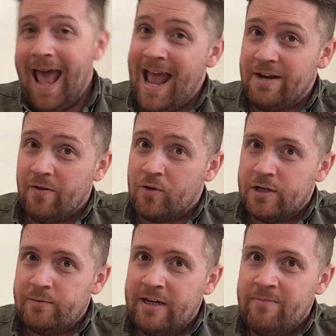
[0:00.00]
And of
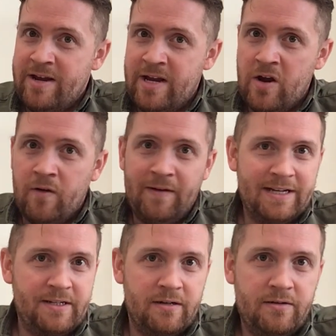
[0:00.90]
course, we can make it go
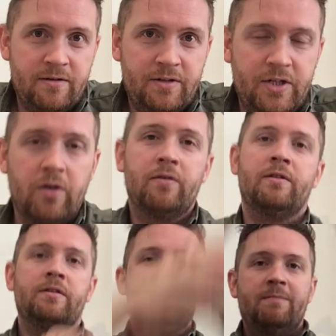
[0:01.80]
faster. So,
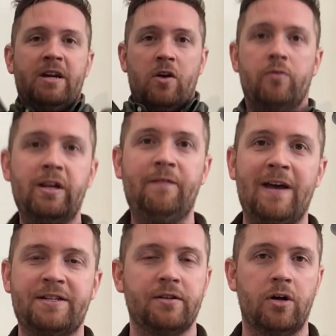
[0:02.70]
to make it go really
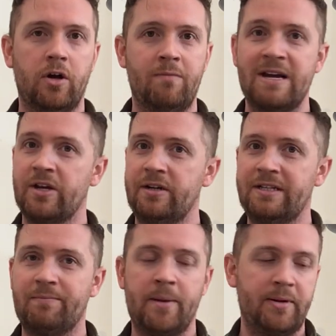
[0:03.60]
fast. Oh my goodness,
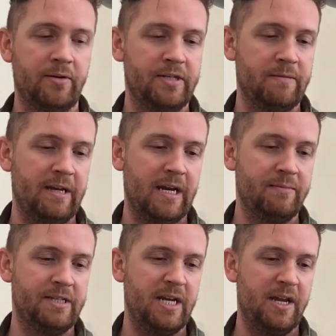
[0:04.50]
I'm probably going to make a
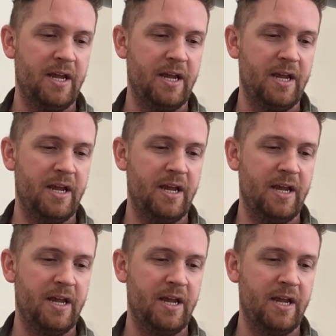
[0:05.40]
mistake.